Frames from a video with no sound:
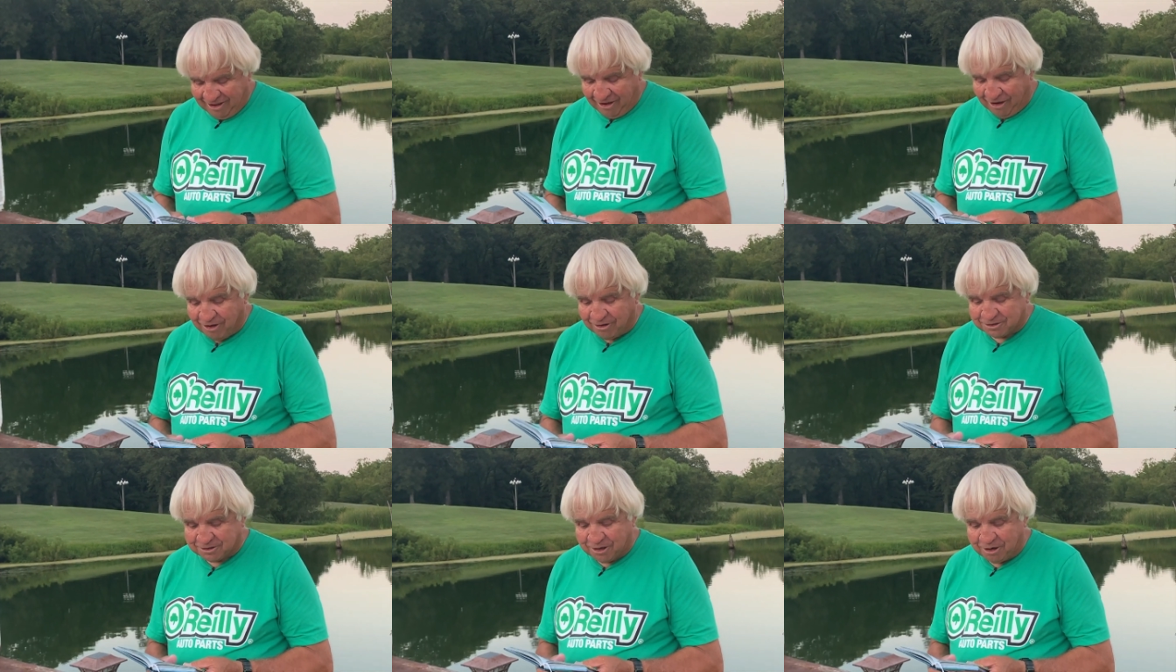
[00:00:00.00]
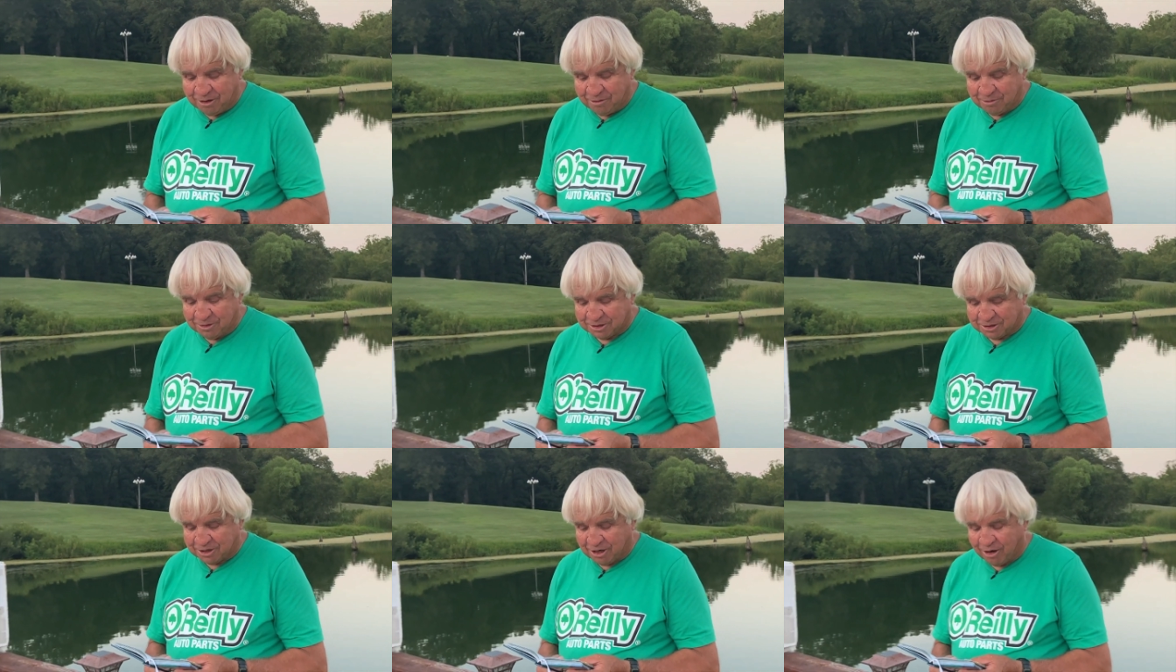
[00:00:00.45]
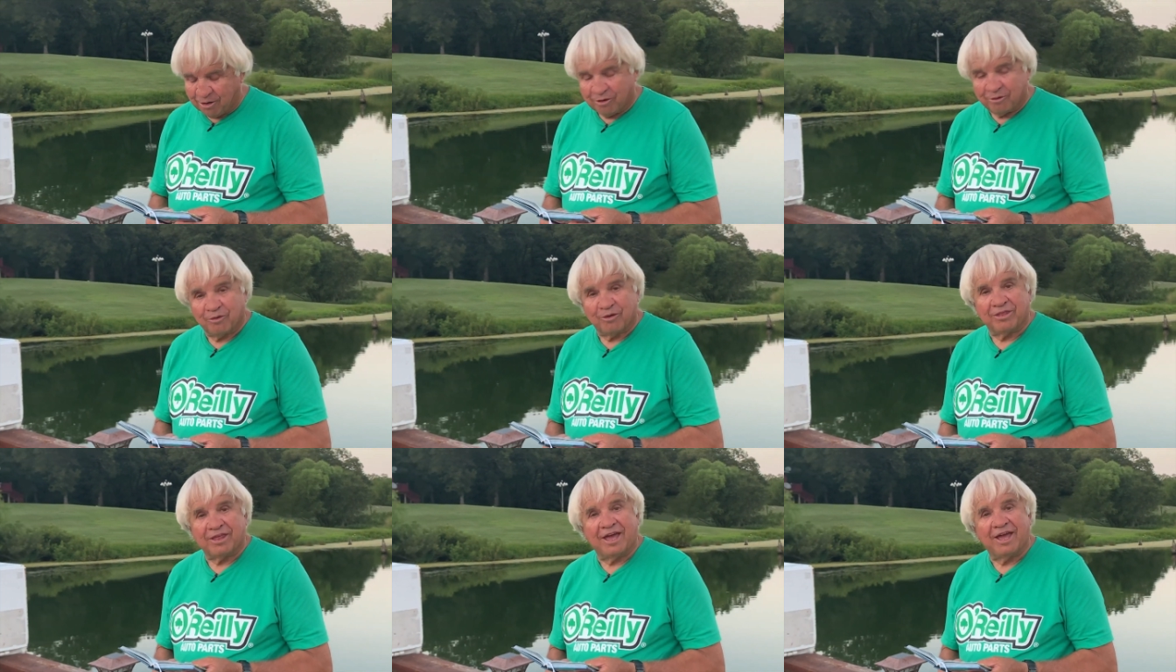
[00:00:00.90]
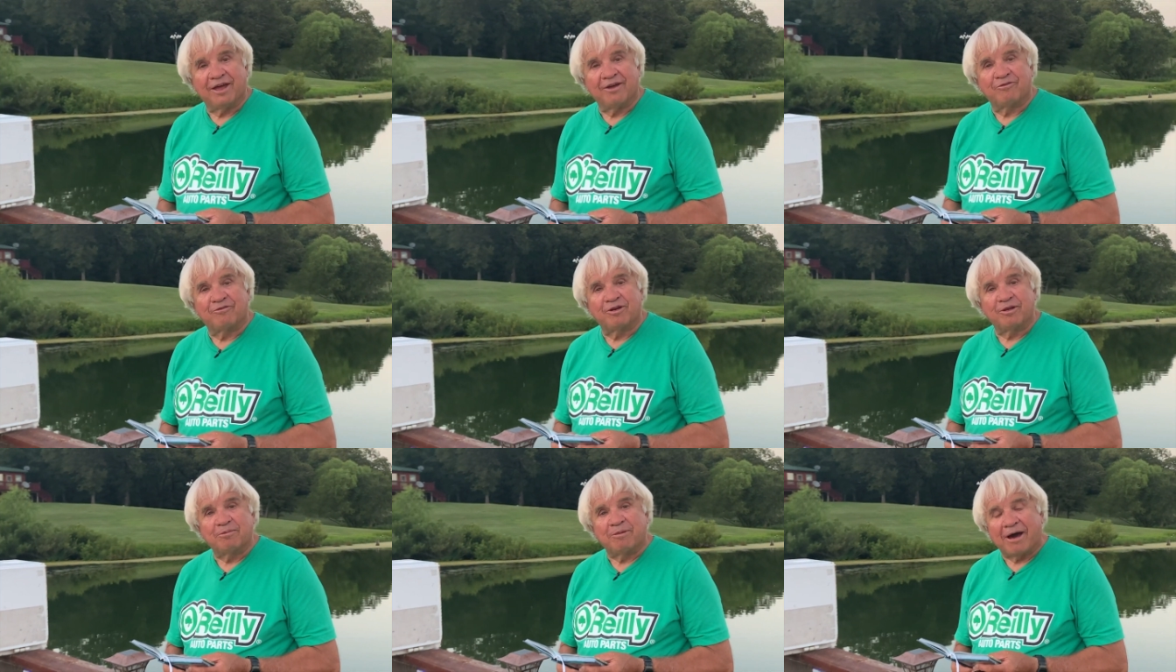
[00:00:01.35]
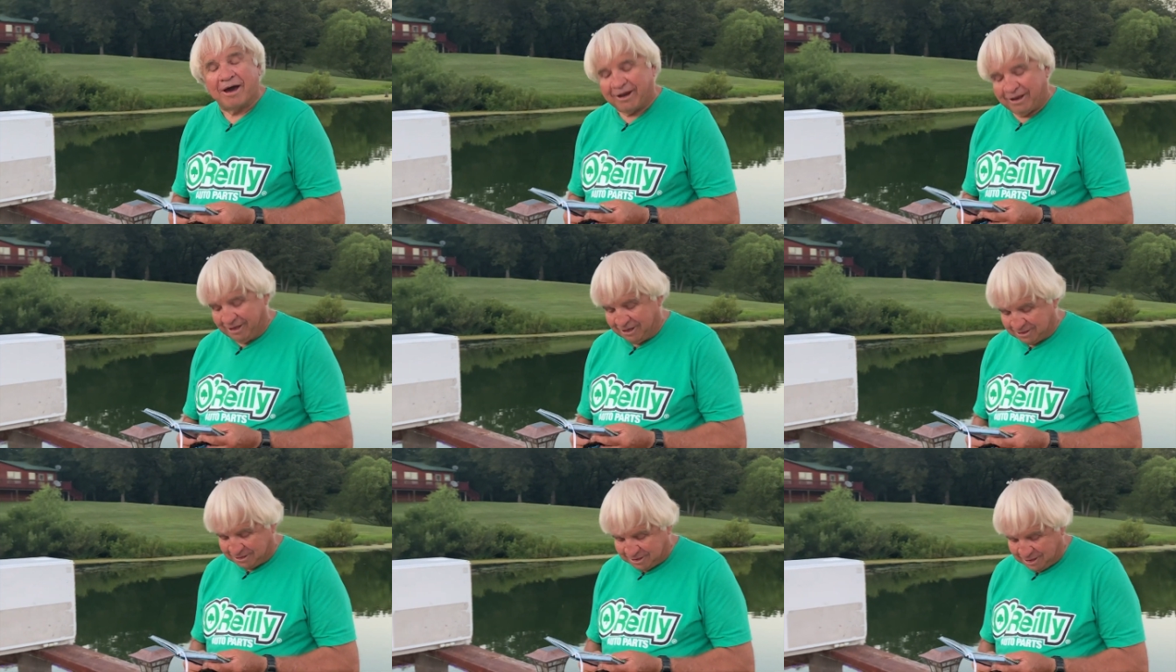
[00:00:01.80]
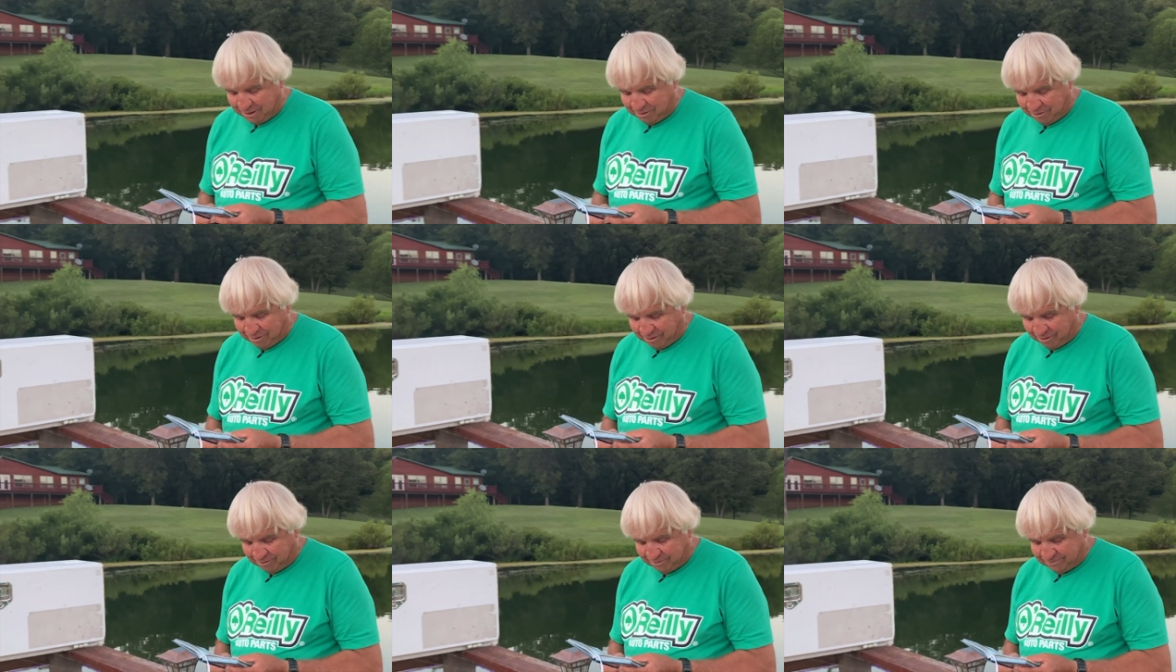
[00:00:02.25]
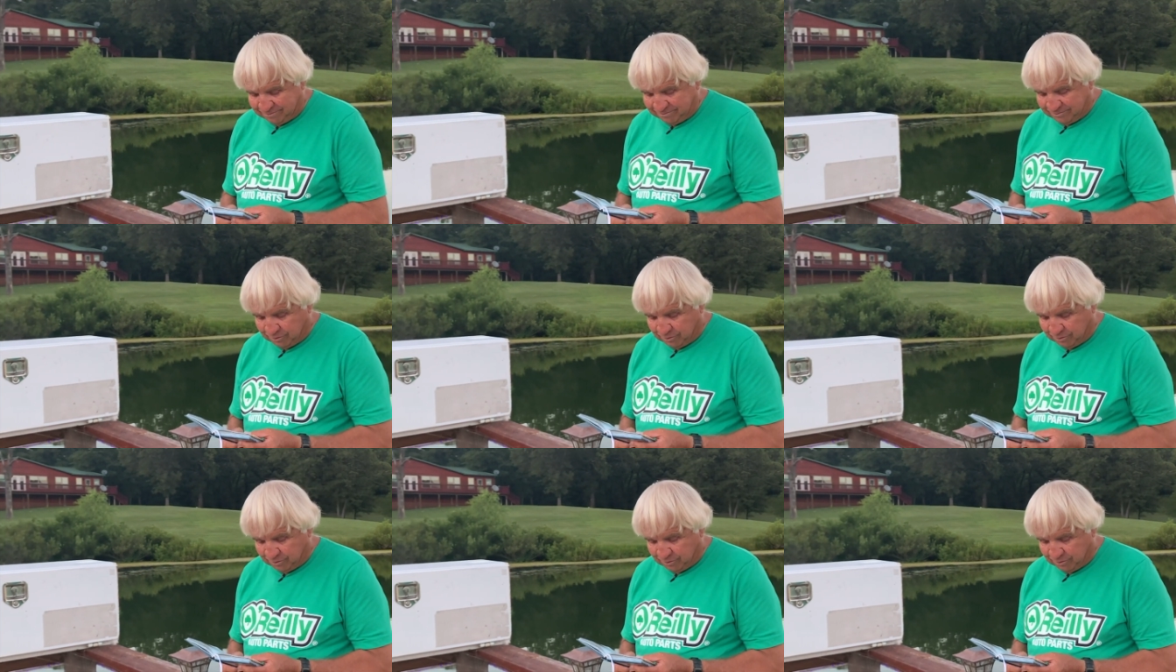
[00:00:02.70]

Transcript: All tournaments start with everybody at zero.